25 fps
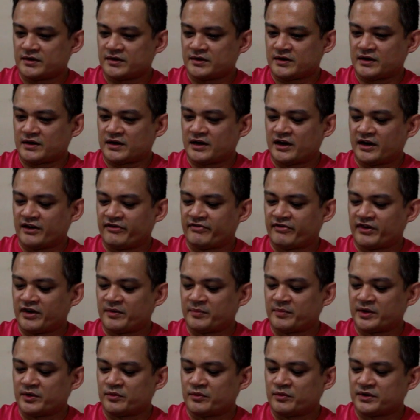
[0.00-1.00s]

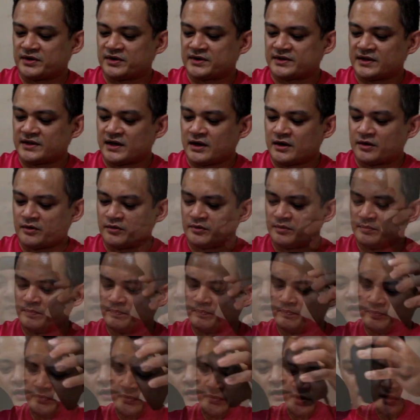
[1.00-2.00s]
Hifiman would sound.
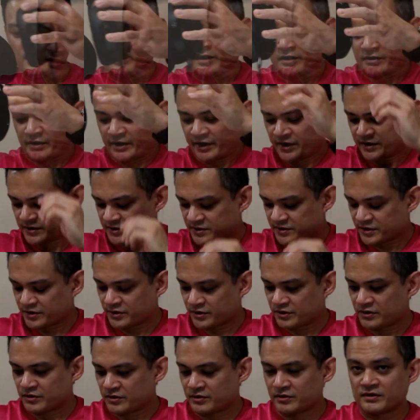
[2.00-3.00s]
All right,
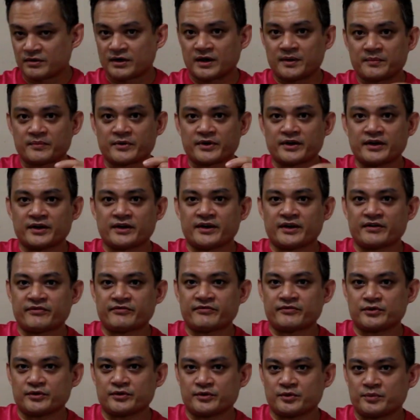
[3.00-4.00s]
so I'm gonna have
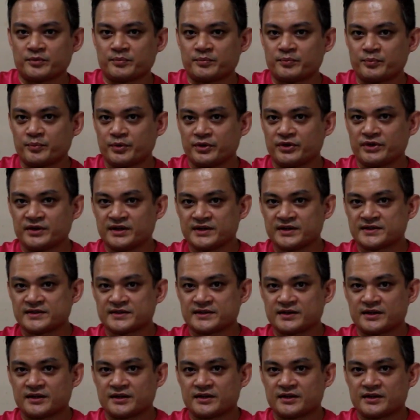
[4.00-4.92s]
to put this